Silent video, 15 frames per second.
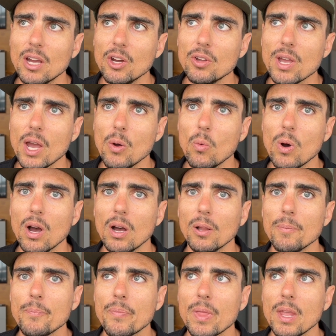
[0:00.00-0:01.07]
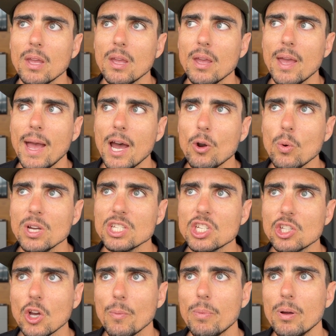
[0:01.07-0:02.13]
okay, well, how do I
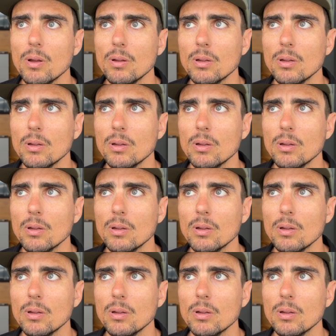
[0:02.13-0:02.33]
stop,